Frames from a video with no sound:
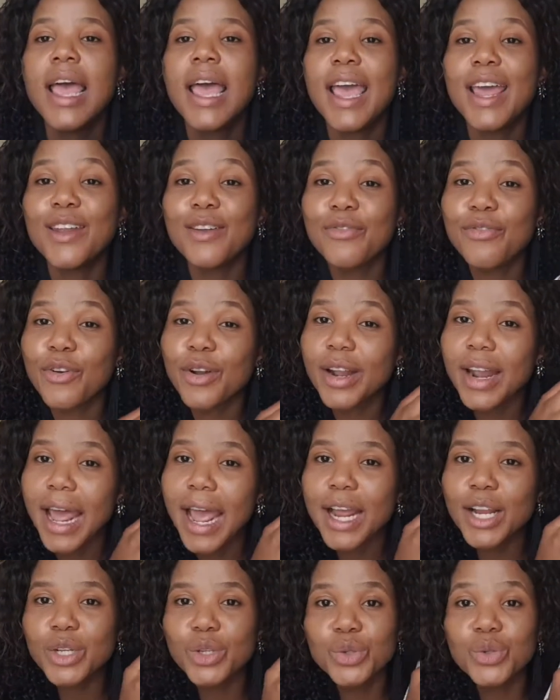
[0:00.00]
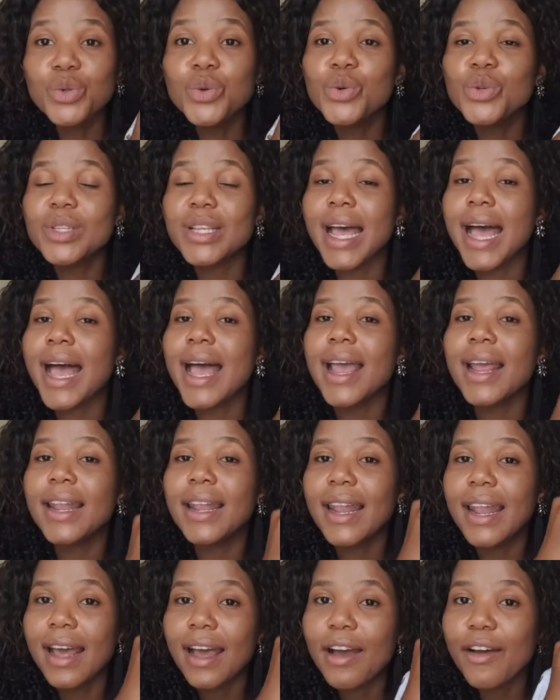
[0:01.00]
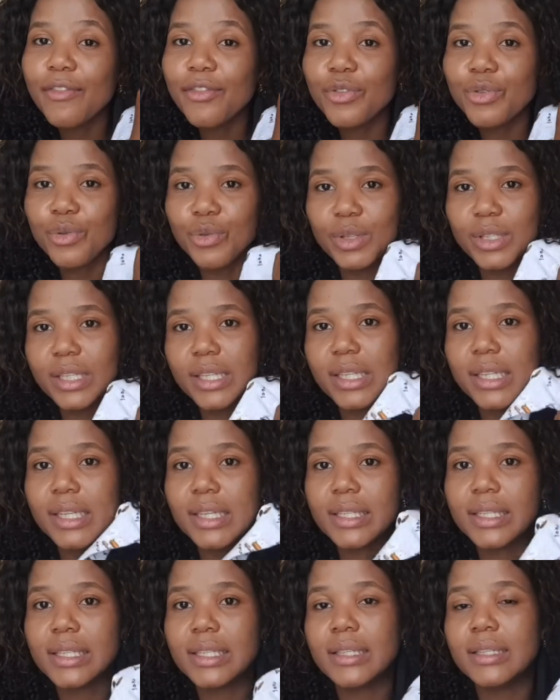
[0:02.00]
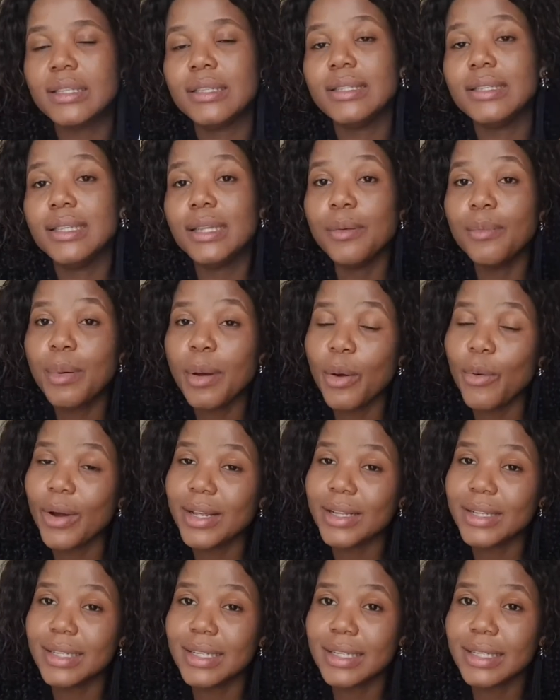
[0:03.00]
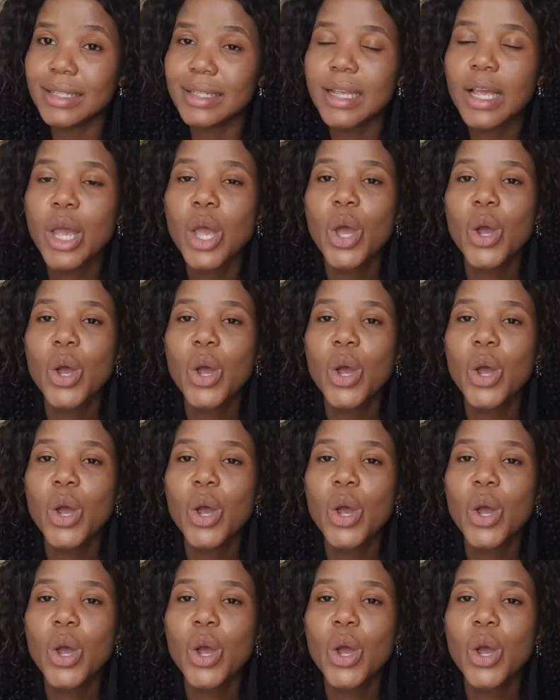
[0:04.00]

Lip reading: And for night use, I love using this zipper onesies,